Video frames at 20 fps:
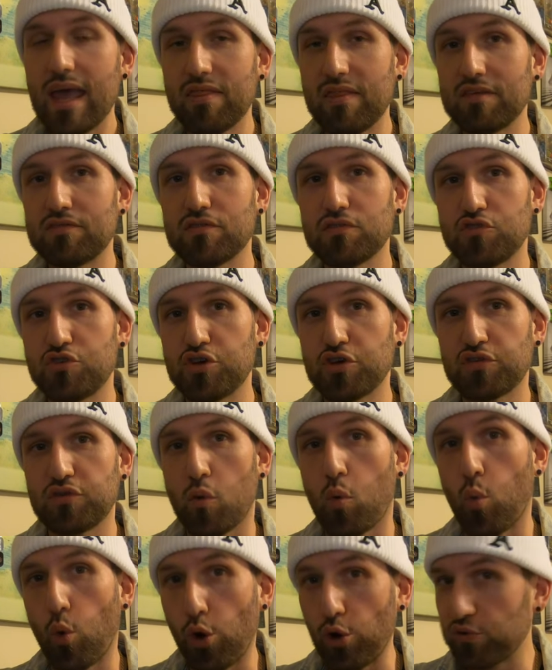And this is just
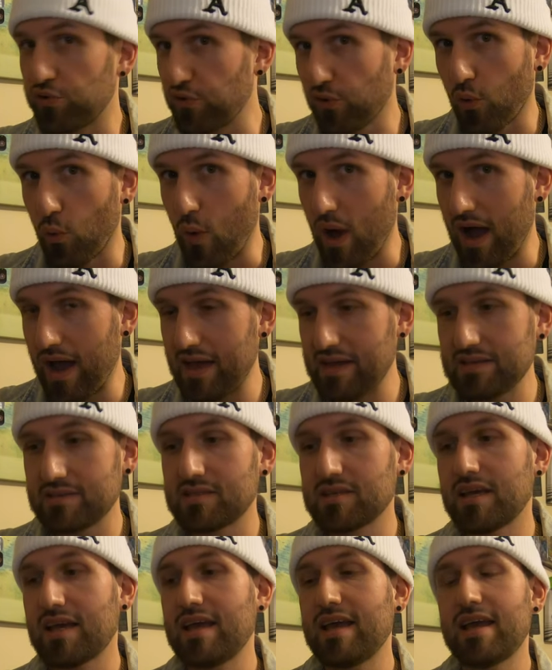a word to the
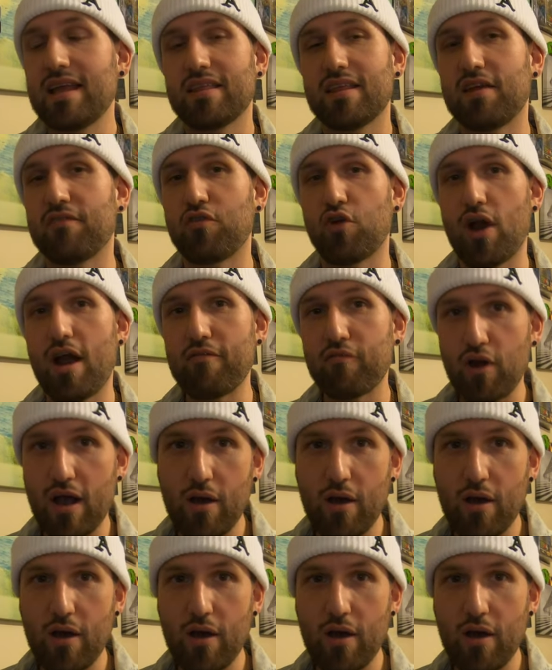wise, that if you're ever